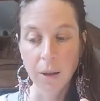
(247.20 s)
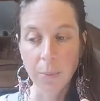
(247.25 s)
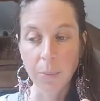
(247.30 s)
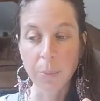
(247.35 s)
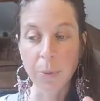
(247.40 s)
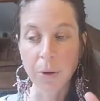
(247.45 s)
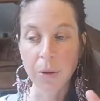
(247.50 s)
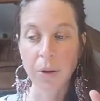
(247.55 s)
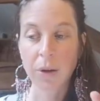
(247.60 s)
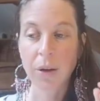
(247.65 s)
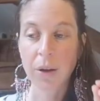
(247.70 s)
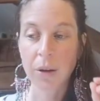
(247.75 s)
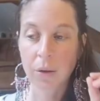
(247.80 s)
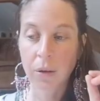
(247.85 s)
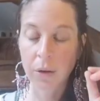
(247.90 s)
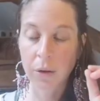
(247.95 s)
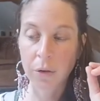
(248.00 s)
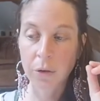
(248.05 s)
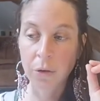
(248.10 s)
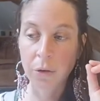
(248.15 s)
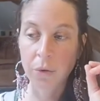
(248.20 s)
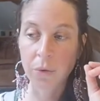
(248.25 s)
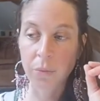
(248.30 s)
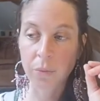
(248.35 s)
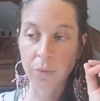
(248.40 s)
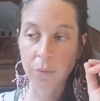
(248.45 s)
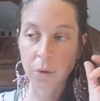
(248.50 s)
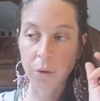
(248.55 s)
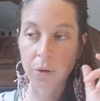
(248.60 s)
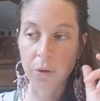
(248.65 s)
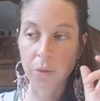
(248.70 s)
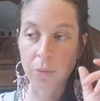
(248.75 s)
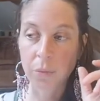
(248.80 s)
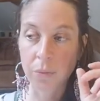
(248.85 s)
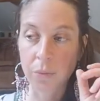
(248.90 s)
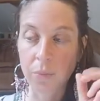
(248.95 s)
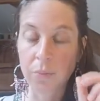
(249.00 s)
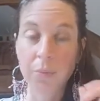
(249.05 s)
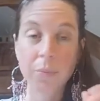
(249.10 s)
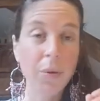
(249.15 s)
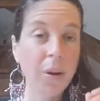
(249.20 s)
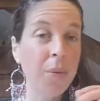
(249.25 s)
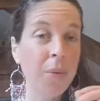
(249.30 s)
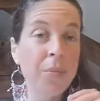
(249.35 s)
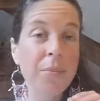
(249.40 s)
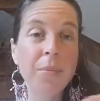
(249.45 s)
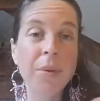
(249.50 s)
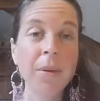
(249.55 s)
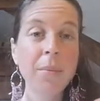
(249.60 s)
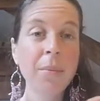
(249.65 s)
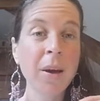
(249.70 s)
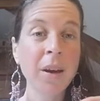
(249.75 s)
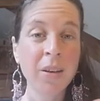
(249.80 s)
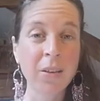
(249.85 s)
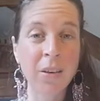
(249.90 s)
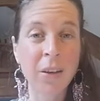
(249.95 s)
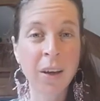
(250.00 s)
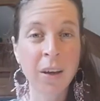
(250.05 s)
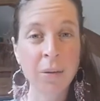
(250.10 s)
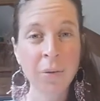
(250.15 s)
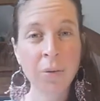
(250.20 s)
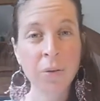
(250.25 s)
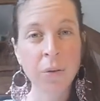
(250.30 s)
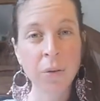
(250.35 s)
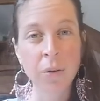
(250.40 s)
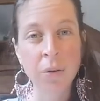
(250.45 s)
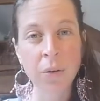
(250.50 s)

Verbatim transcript: But the the the, the um, immense gift